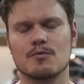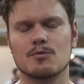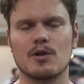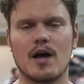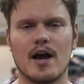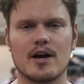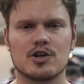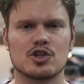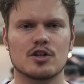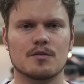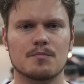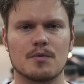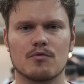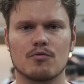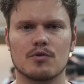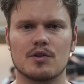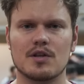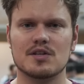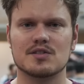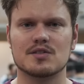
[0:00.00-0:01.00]
that will actually be
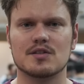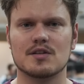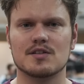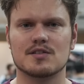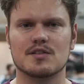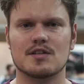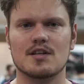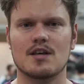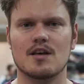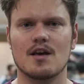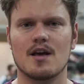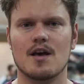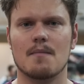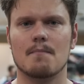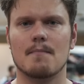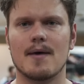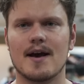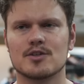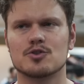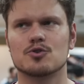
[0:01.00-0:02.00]
released is the
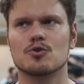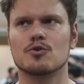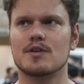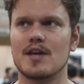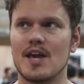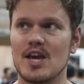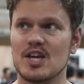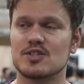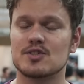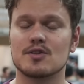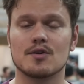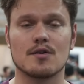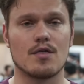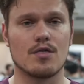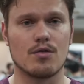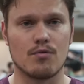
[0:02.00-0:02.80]
MasterCase